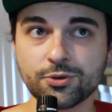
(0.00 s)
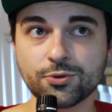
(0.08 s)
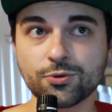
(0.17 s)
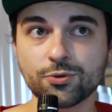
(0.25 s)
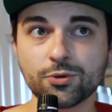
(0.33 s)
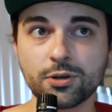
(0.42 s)

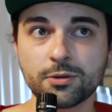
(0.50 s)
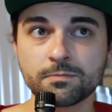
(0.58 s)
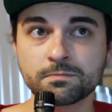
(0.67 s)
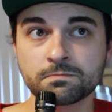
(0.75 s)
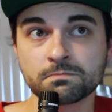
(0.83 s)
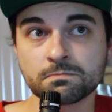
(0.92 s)
who
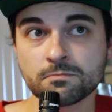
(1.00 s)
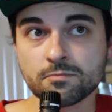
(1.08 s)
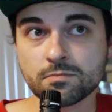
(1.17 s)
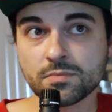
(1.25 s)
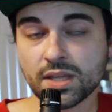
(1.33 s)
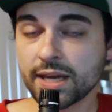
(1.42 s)

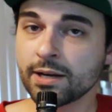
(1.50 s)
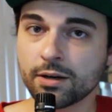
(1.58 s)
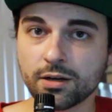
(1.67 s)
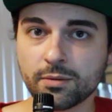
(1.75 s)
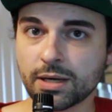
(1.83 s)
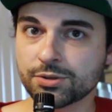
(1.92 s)
care
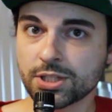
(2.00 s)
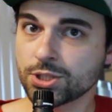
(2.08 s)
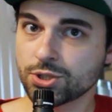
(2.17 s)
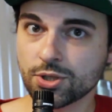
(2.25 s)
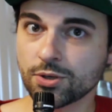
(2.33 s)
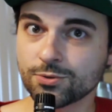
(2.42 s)
about these
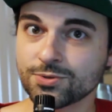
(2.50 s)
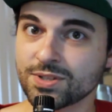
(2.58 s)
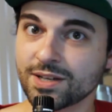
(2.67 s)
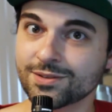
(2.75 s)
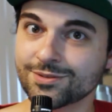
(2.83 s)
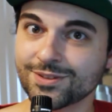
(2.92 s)
shows,
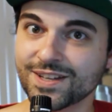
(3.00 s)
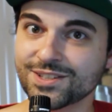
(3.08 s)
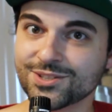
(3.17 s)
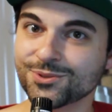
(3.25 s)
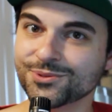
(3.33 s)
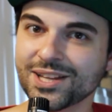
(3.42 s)
and they
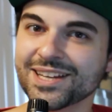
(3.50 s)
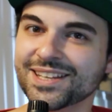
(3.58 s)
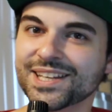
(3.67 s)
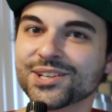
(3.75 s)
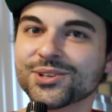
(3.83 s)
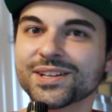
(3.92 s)
don't like
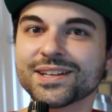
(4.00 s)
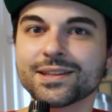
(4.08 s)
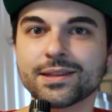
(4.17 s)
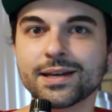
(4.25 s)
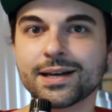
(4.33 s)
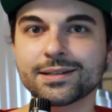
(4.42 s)
hearing
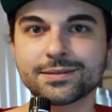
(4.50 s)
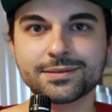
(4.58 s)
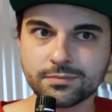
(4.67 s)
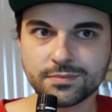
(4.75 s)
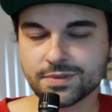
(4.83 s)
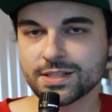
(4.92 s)
that
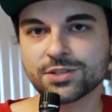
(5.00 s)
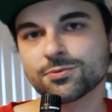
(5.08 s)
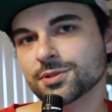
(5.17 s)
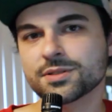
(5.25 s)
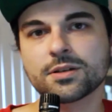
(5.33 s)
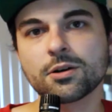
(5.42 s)

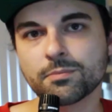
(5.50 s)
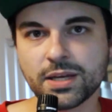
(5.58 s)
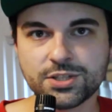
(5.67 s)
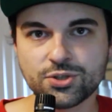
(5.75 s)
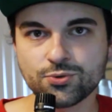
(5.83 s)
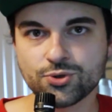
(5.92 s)
sexual assault
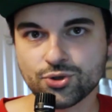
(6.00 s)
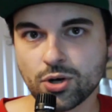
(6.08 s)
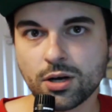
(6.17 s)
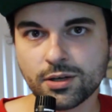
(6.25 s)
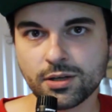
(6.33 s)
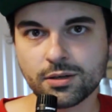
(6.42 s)
makes you
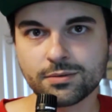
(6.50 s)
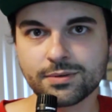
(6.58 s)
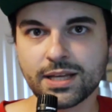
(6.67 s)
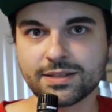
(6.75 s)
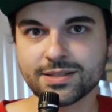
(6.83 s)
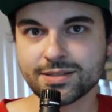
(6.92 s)
stronger.
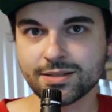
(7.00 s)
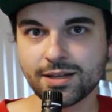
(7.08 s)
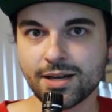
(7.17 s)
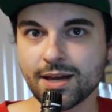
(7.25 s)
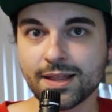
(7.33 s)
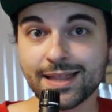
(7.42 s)
That's
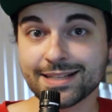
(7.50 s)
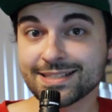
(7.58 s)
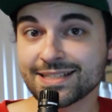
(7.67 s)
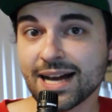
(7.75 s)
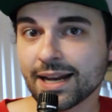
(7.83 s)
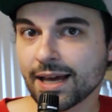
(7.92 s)

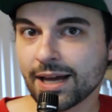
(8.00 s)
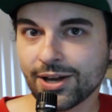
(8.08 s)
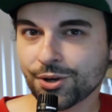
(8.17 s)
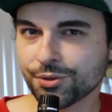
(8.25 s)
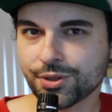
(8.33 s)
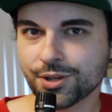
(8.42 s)
not a
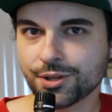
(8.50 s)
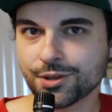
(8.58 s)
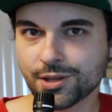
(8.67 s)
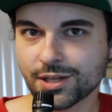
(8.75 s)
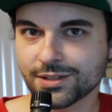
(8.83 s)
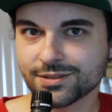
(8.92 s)
healthy
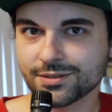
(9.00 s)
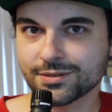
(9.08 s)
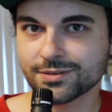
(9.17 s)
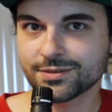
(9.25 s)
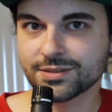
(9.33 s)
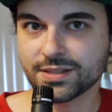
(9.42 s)
thing
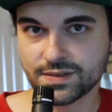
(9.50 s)
to